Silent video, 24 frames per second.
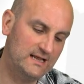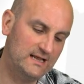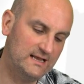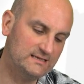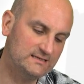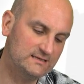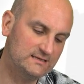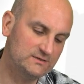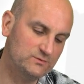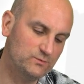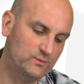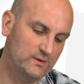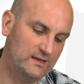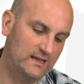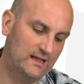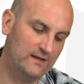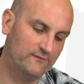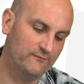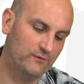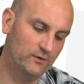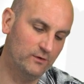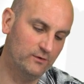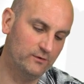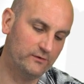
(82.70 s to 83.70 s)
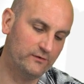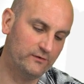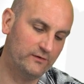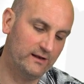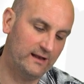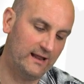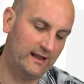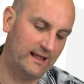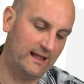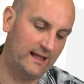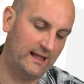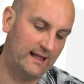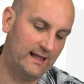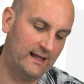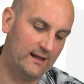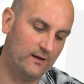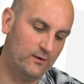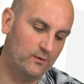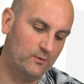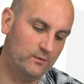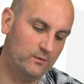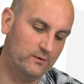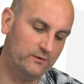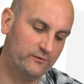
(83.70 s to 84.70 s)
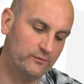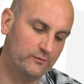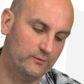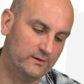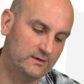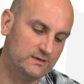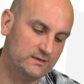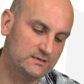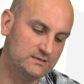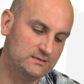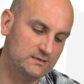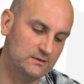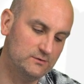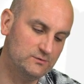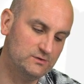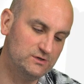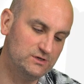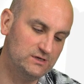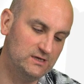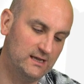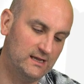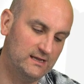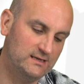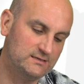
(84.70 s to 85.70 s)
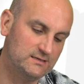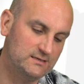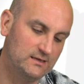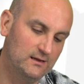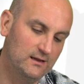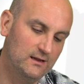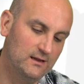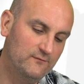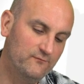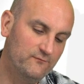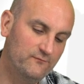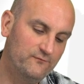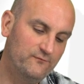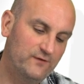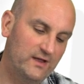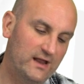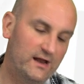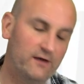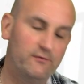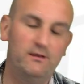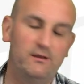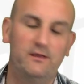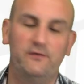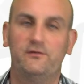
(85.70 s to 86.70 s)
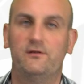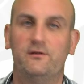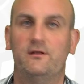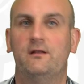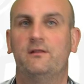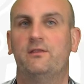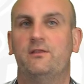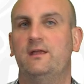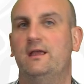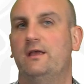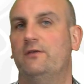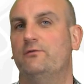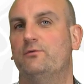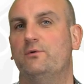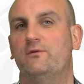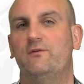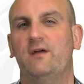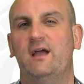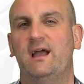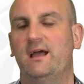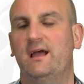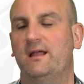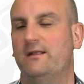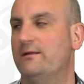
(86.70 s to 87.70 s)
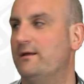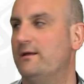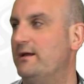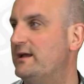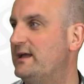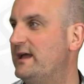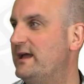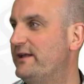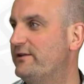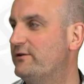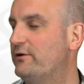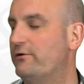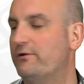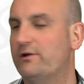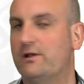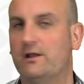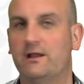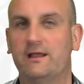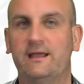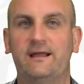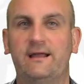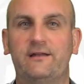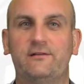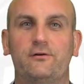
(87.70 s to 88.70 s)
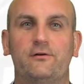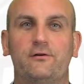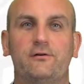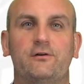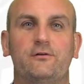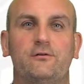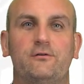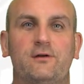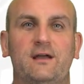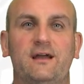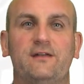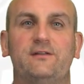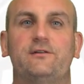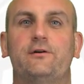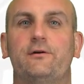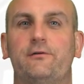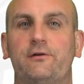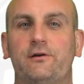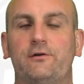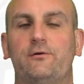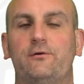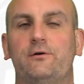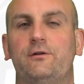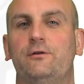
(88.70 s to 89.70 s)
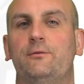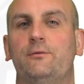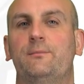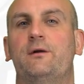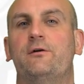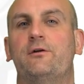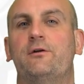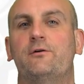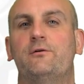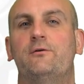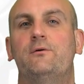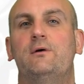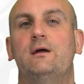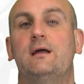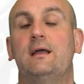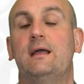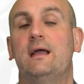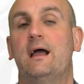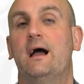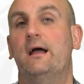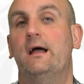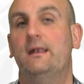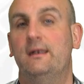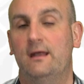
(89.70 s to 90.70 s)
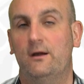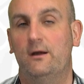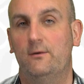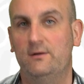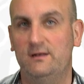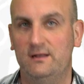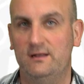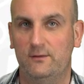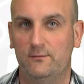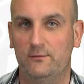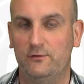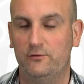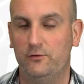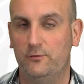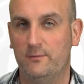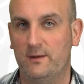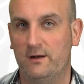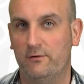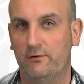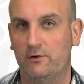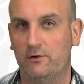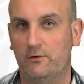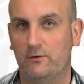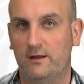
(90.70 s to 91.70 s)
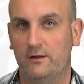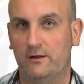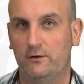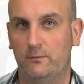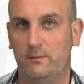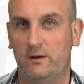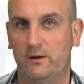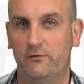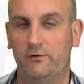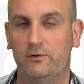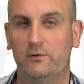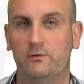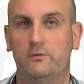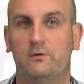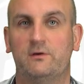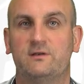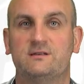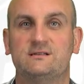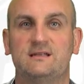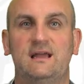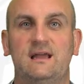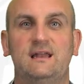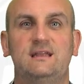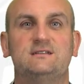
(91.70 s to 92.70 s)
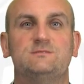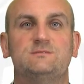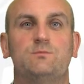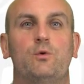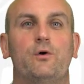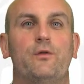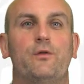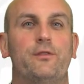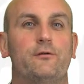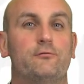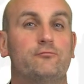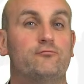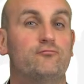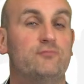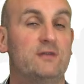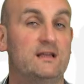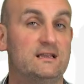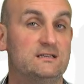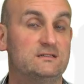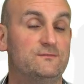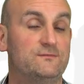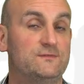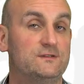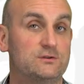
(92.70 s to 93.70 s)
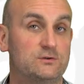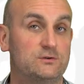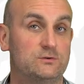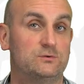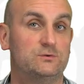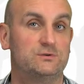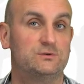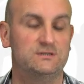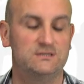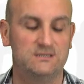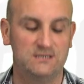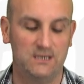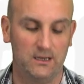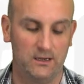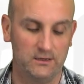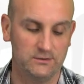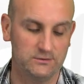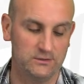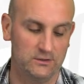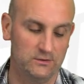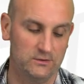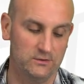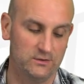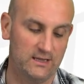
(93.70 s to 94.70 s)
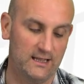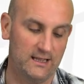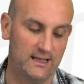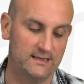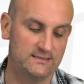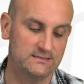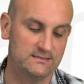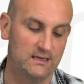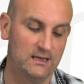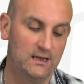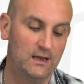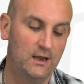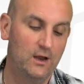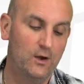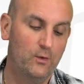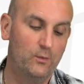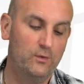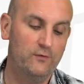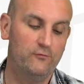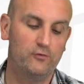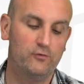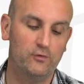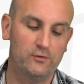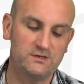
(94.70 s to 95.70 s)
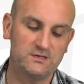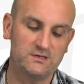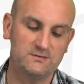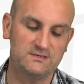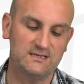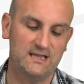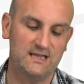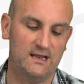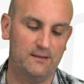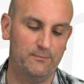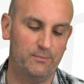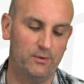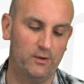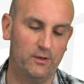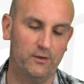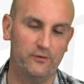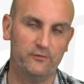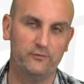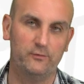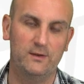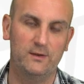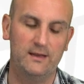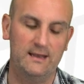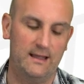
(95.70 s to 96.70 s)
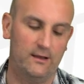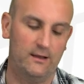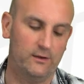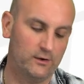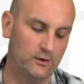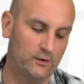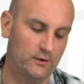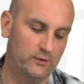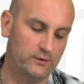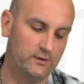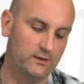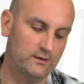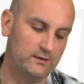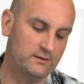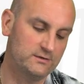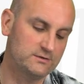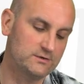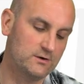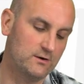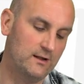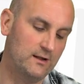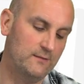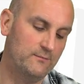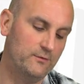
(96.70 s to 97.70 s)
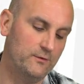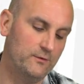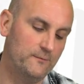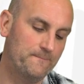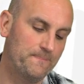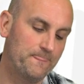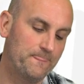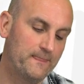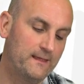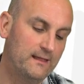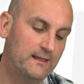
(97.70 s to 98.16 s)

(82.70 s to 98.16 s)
lessons, we have looked at how to associate various things. We've had uh, categorical and categorical, categorical and numerical, and now we're dealing with numerical and numerical, because that is what the rest of this course is going to look at. We've drawn some scatter plots, we're now going to look at describe them.